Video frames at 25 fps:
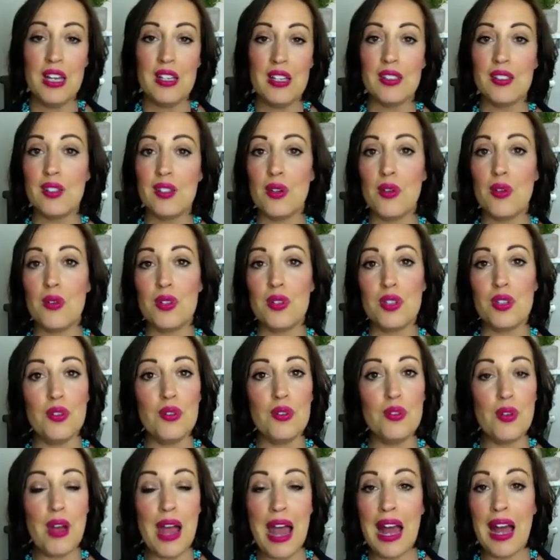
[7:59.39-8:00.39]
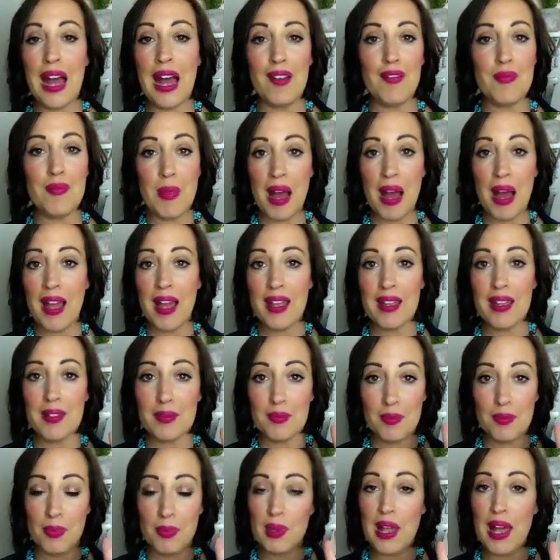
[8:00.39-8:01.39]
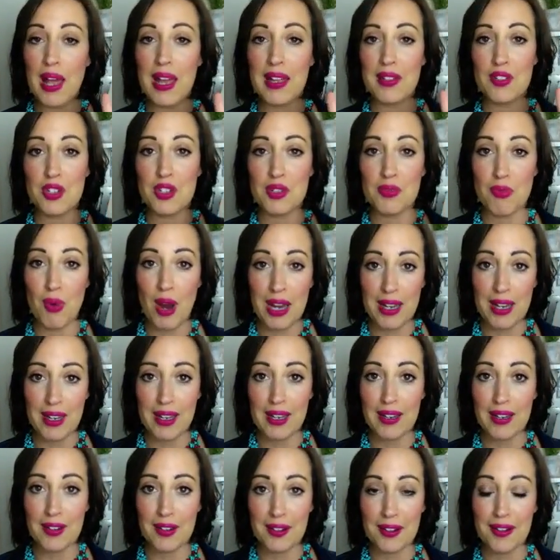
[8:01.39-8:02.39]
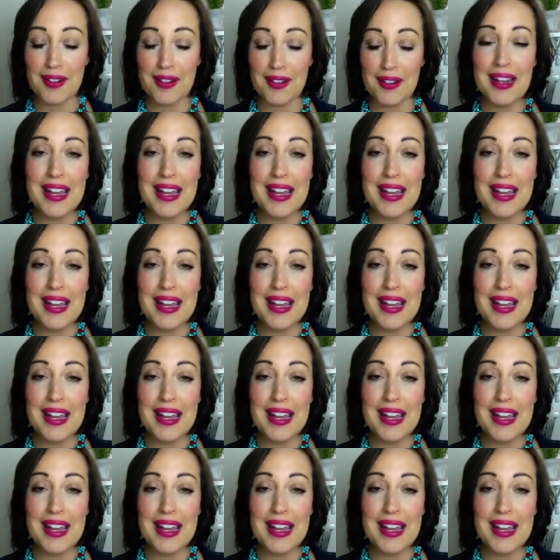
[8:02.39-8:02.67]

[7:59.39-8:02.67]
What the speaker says: So you have my pledge right here.